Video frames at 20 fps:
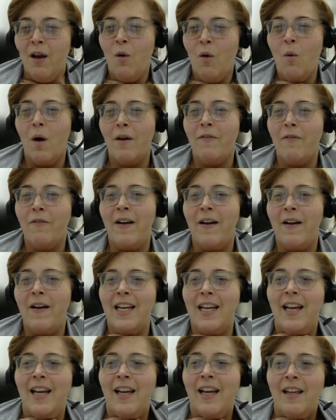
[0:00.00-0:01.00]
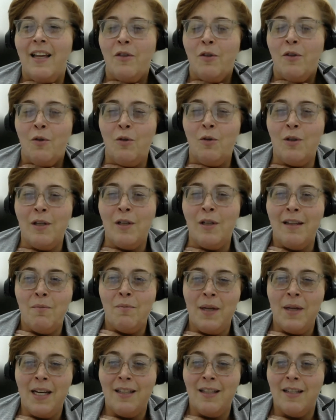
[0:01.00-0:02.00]
who are fighting against ruthless
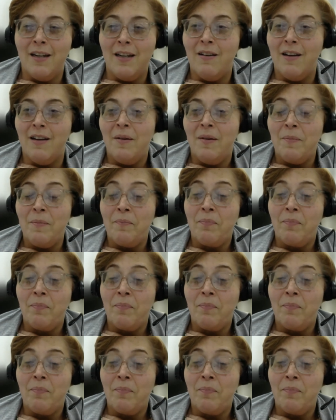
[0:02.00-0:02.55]
military?